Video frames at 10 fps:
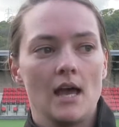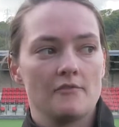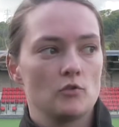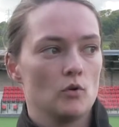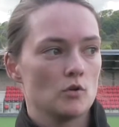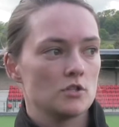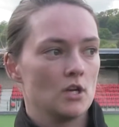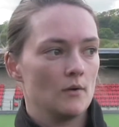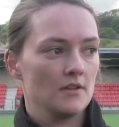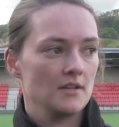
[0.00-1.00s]
Yeah, of course.
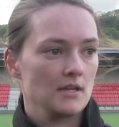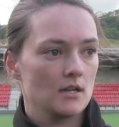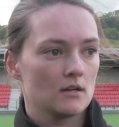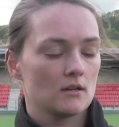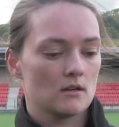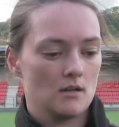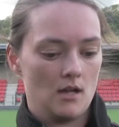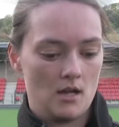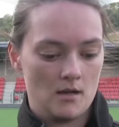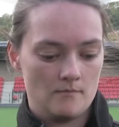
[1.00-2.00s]
You know, I think
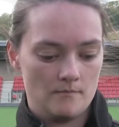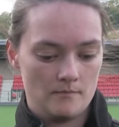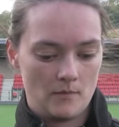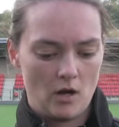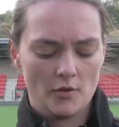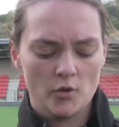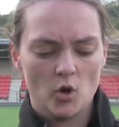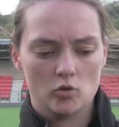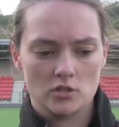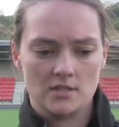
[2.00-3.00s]
I
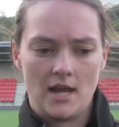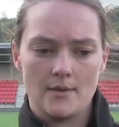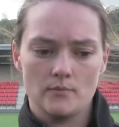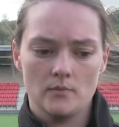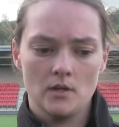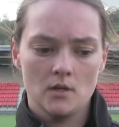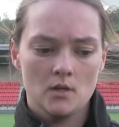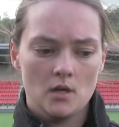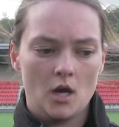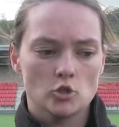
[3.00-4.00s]
thought across the game
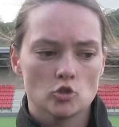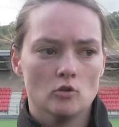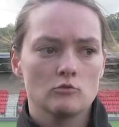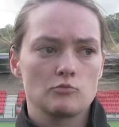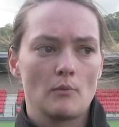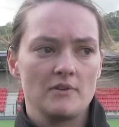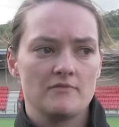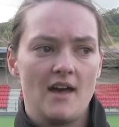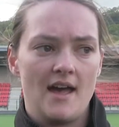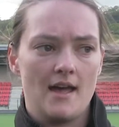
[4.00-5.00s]
a draw was probably
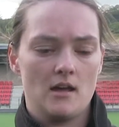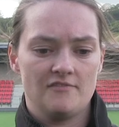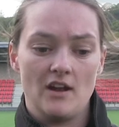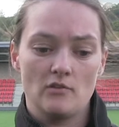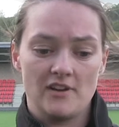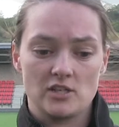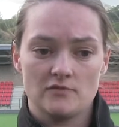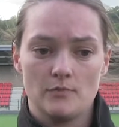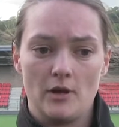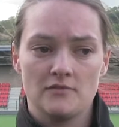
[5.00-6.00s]
a fair
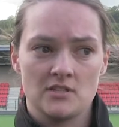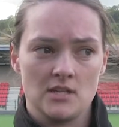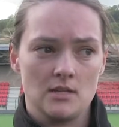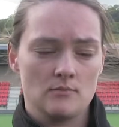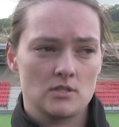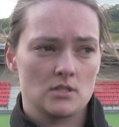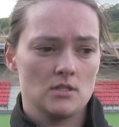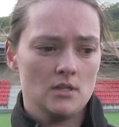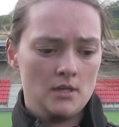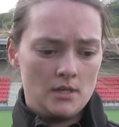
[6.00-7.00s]
reflection for both teams.
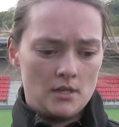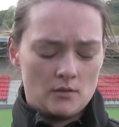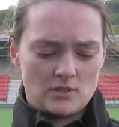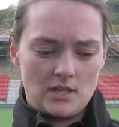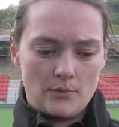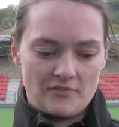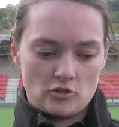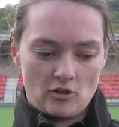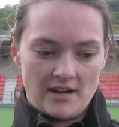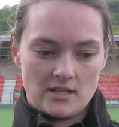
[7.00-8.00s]
I was a little bit
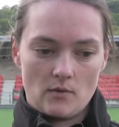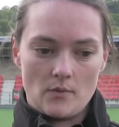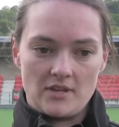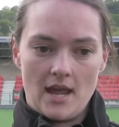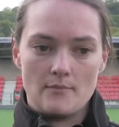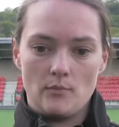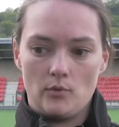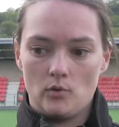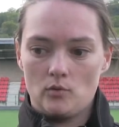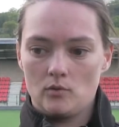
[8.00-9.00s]
frustrated at the way we kept the
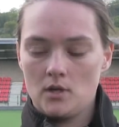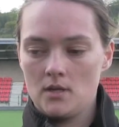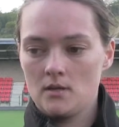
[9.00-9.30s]
ball,